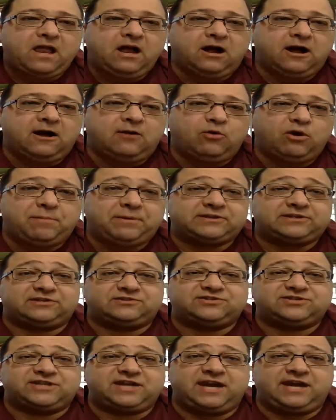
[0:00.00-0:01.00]
Uh, what about
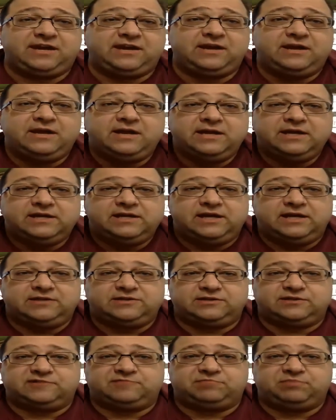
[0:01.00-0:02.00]
their skin?
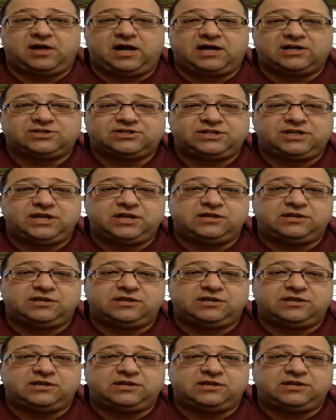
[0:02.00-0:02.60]
Is it splotchy?